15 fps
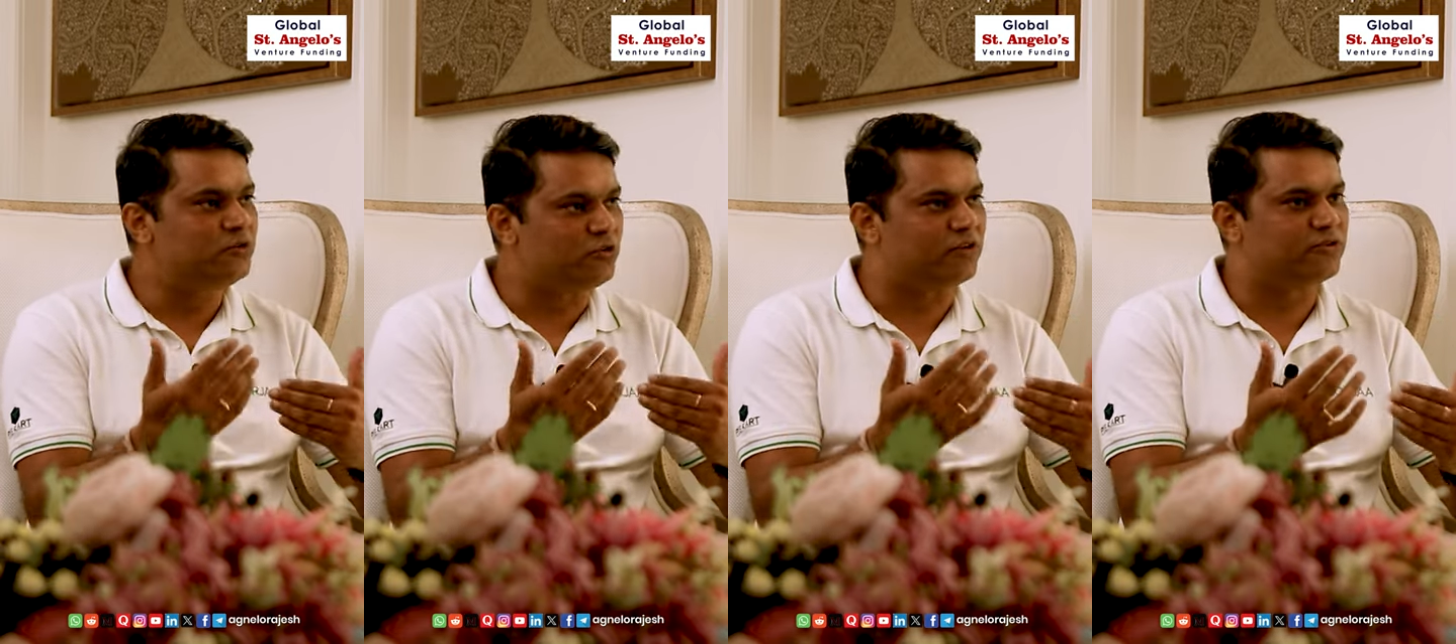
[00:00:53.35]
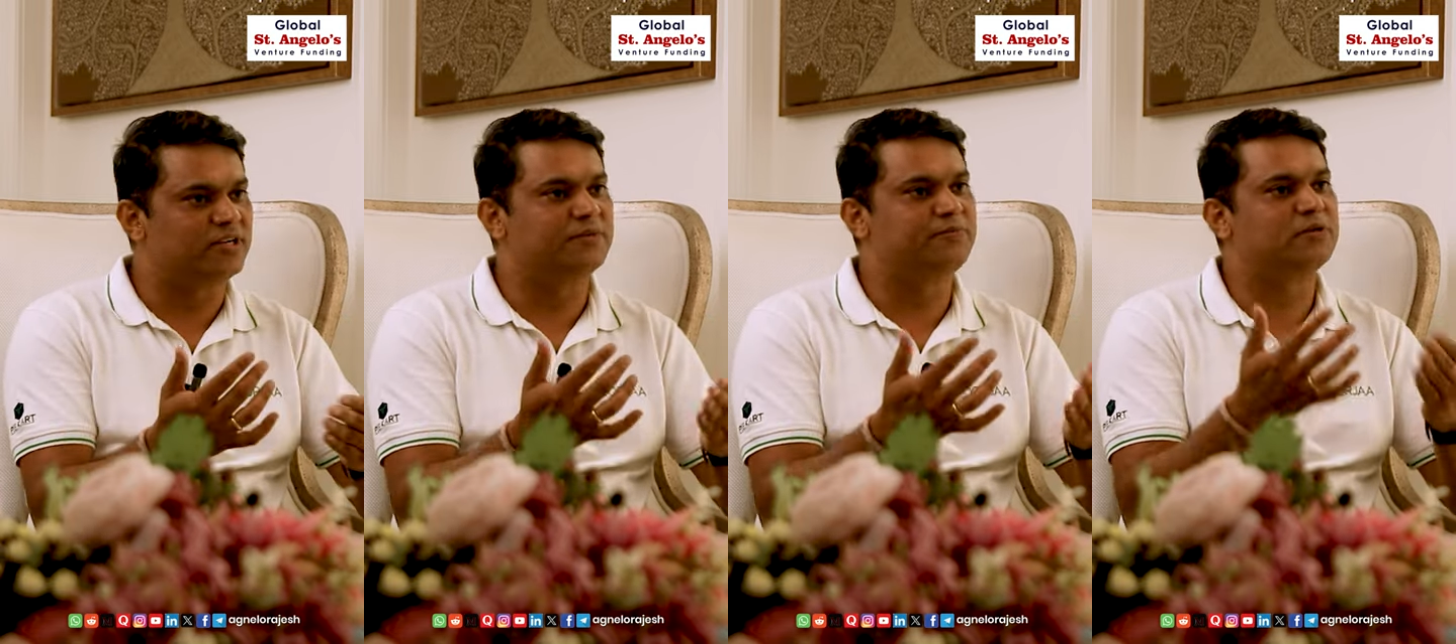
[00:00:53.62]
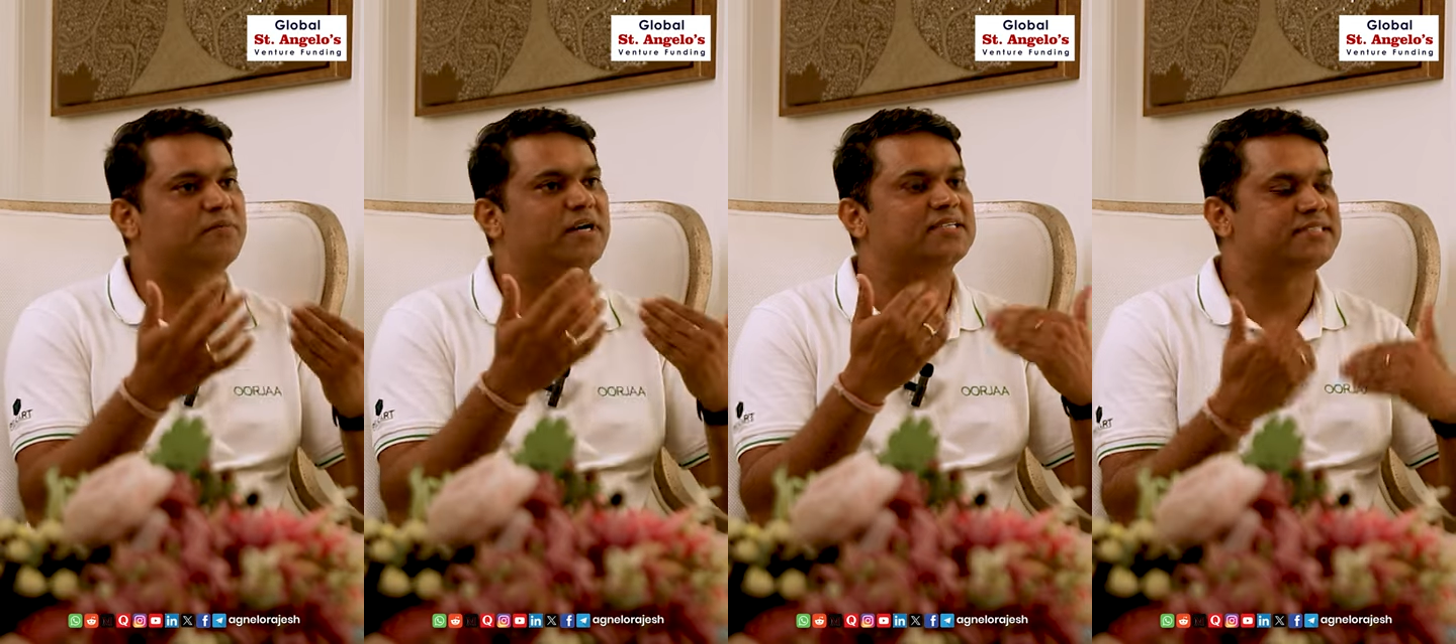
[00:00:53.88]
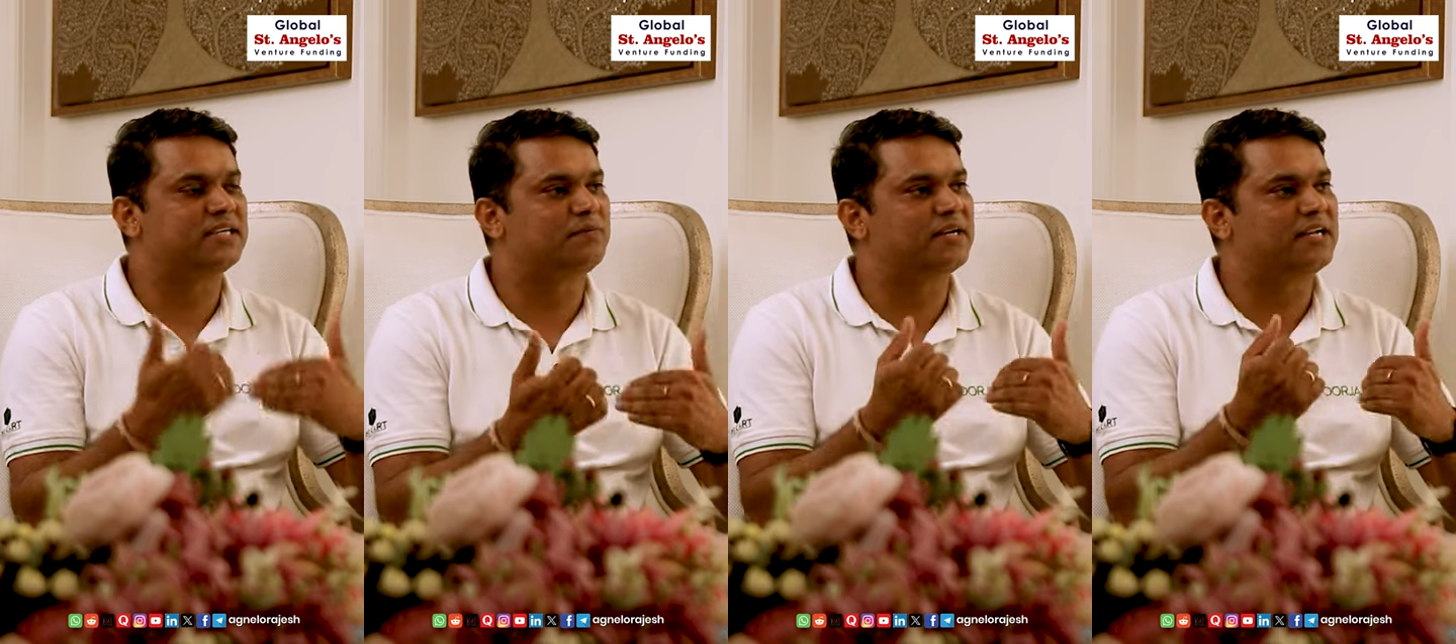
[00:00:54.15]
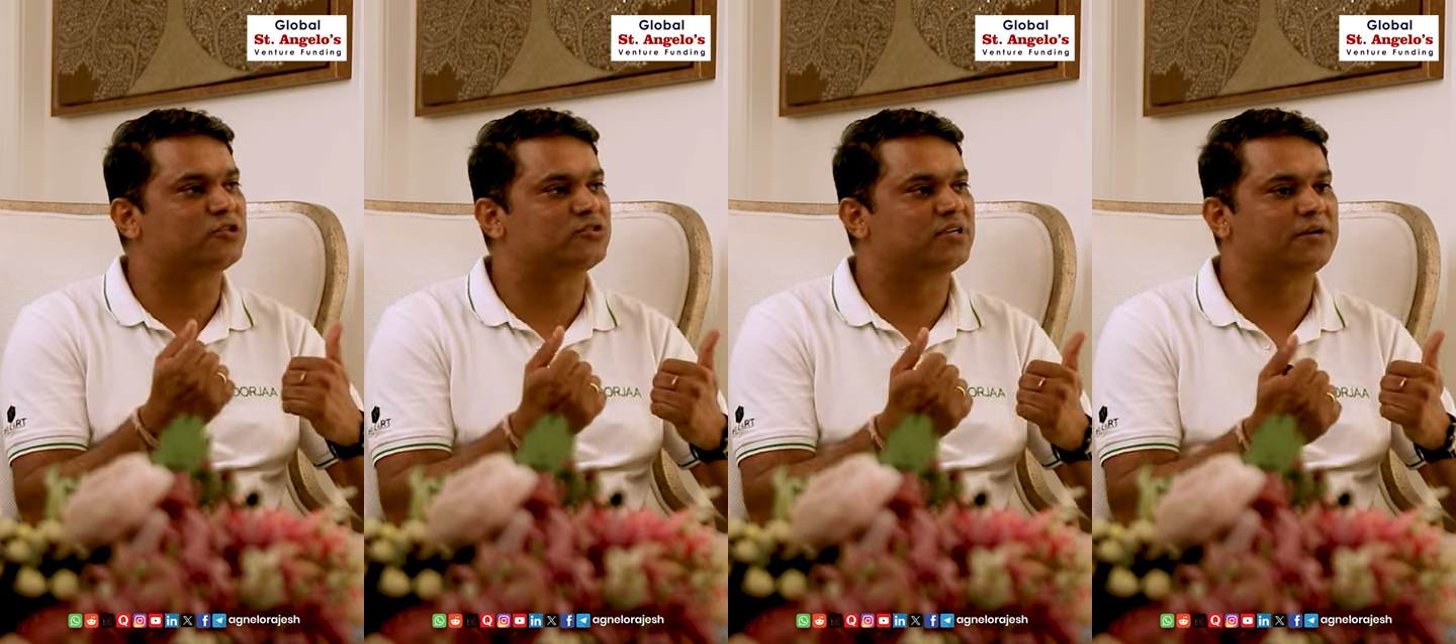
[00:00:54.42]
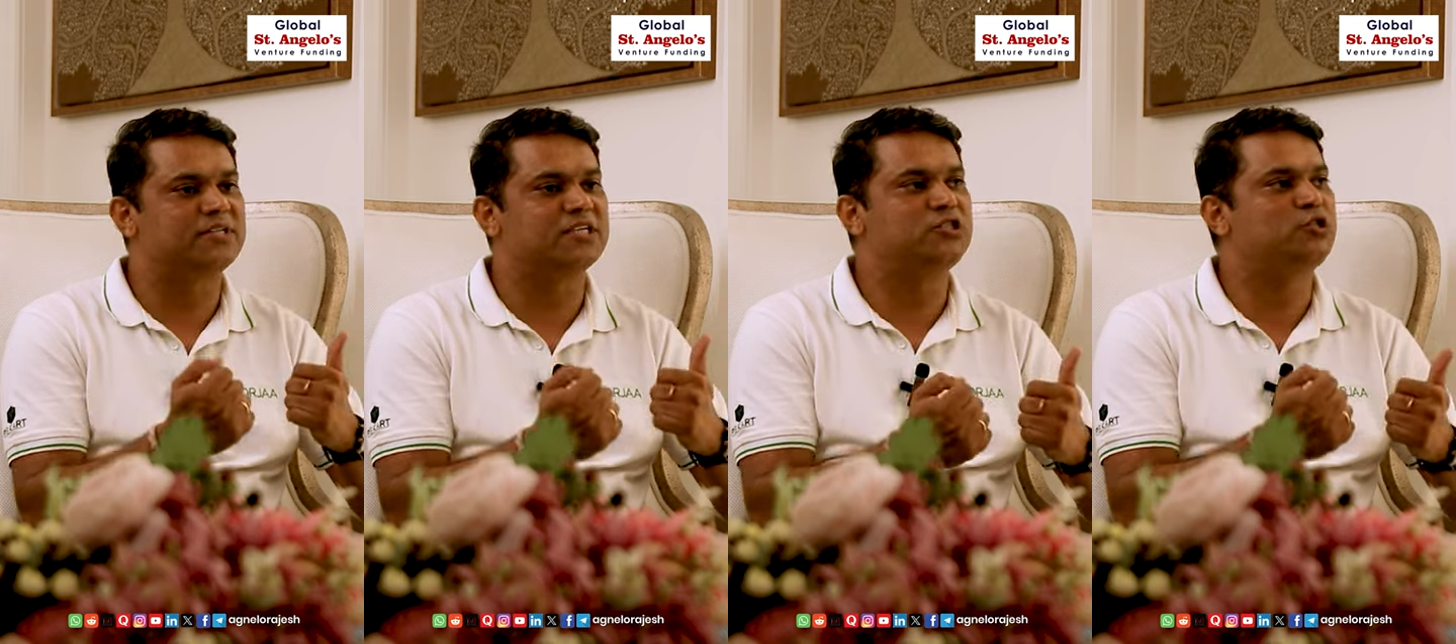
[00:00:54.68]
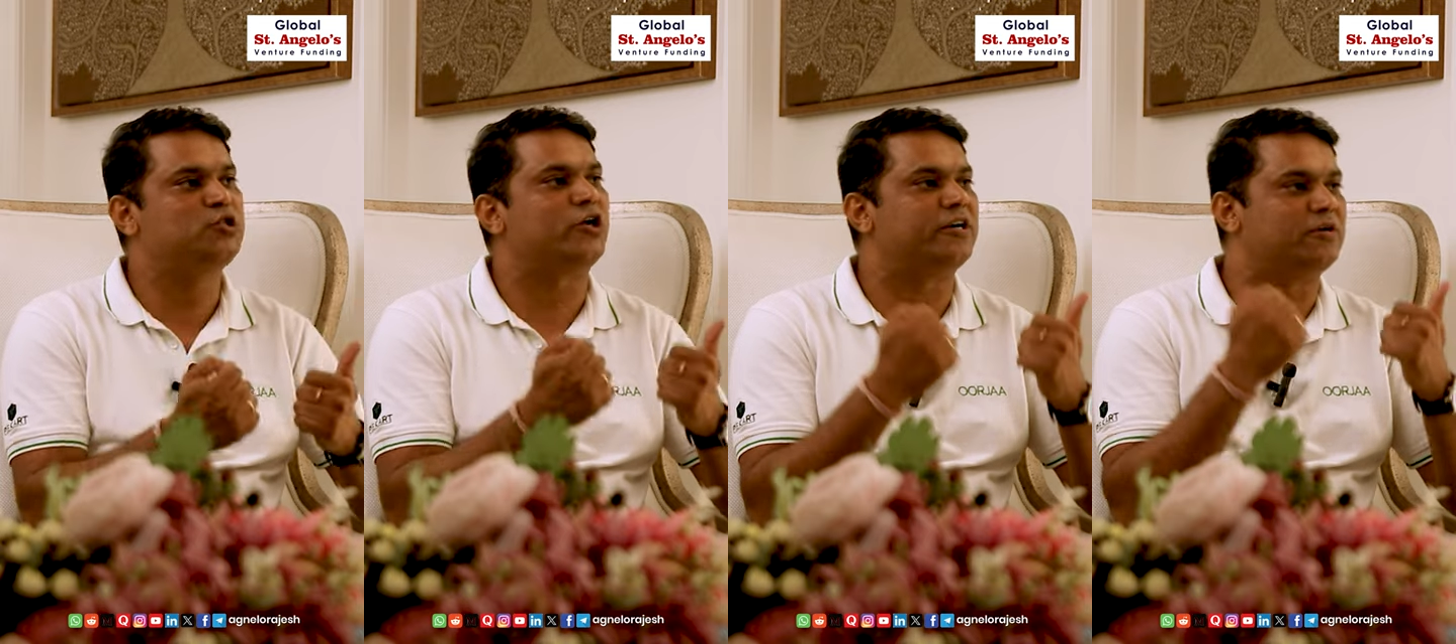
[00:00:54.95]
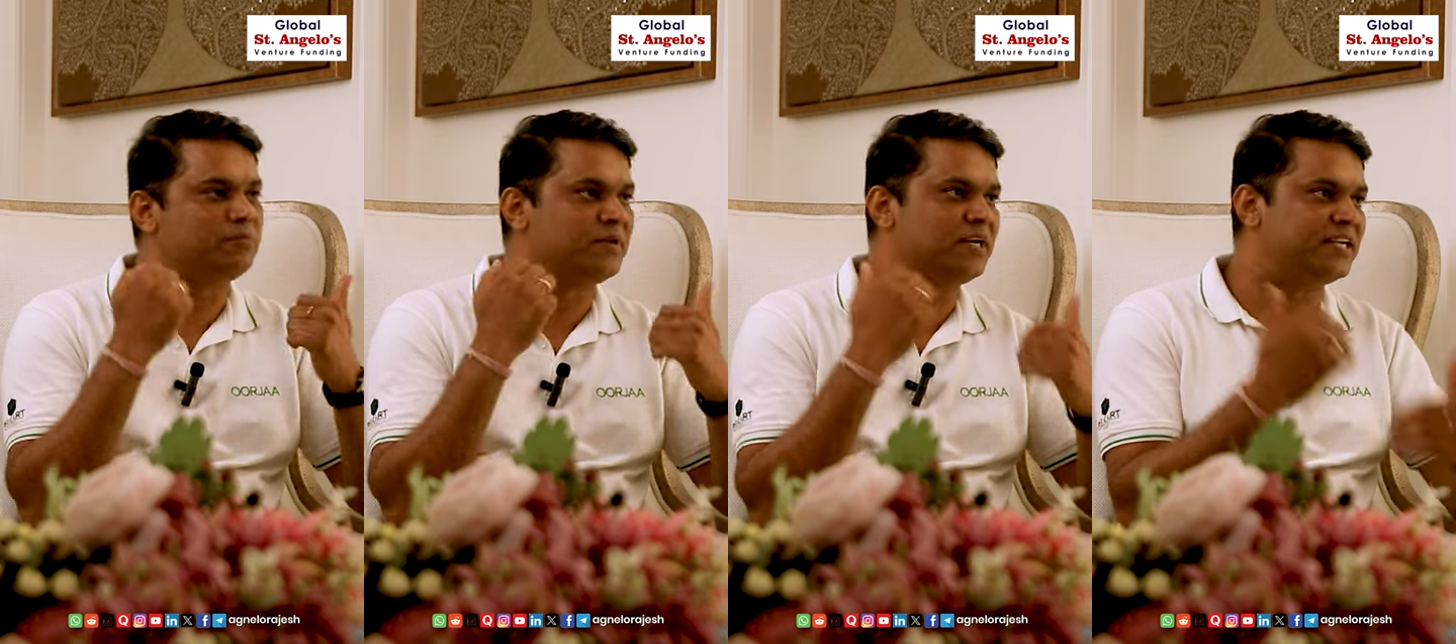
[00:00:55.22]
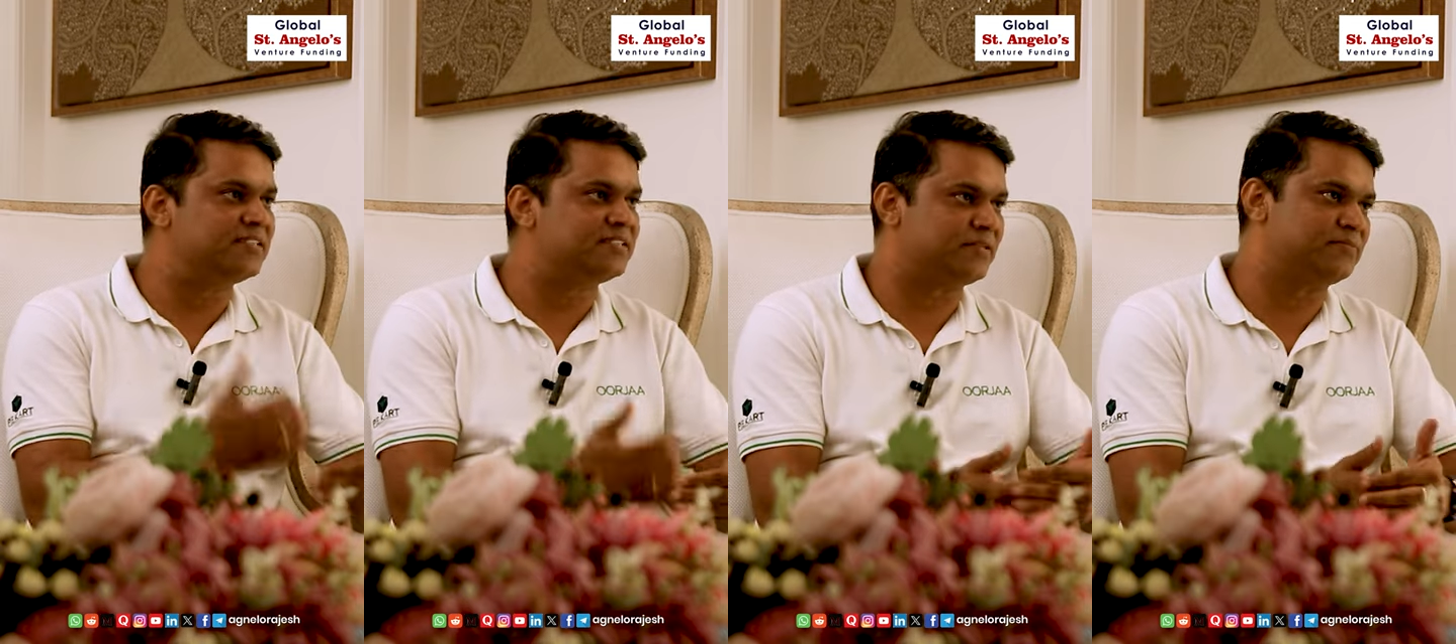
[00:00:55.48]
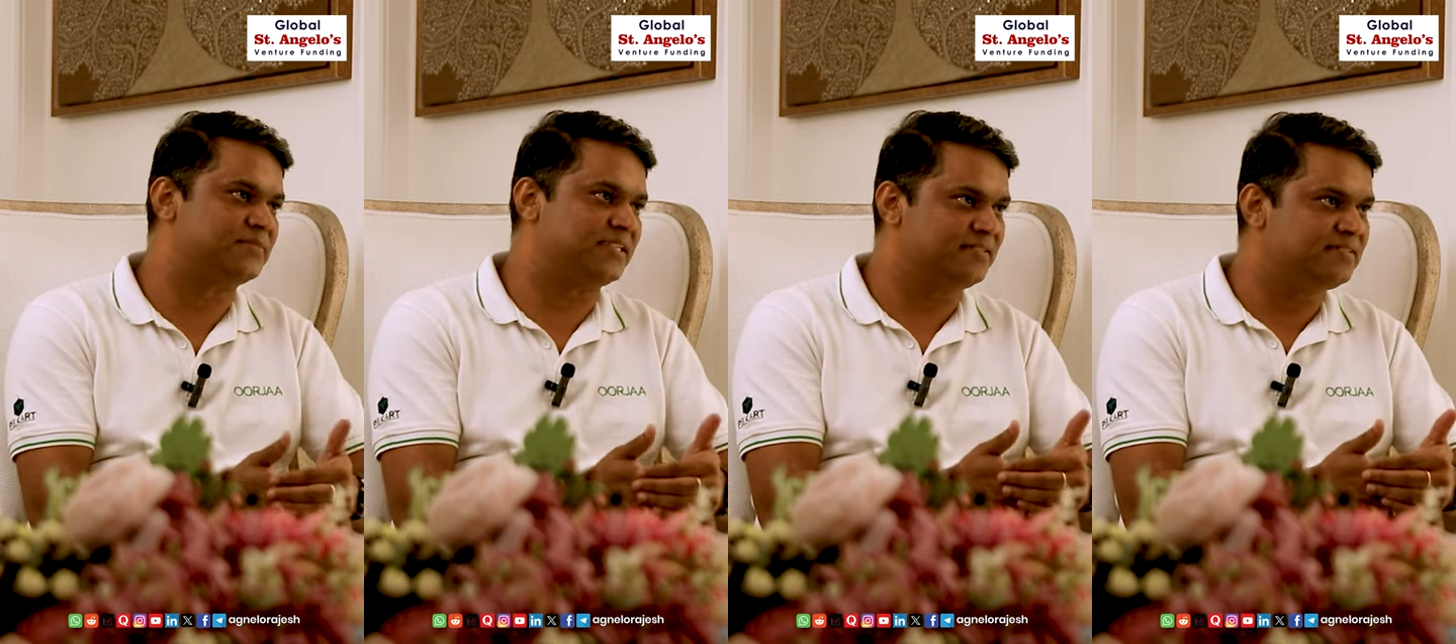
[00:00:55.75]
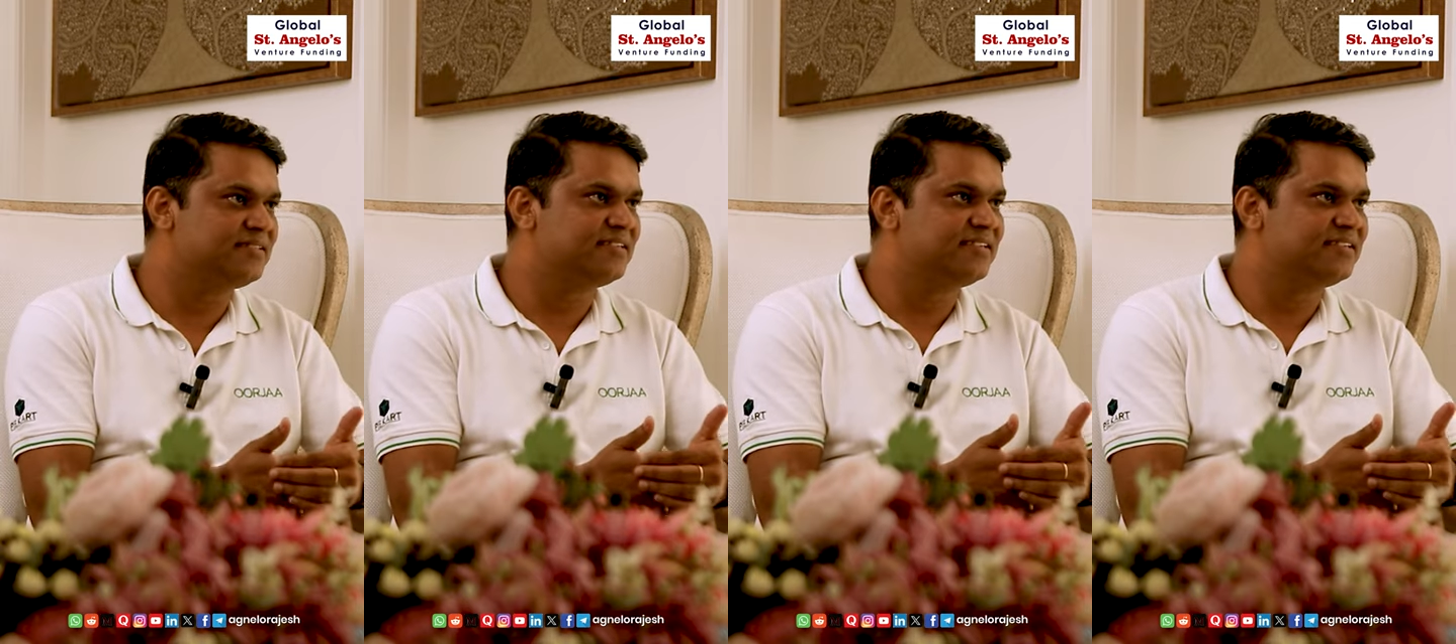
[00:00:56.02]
not only for myself, but also have the joy of building something.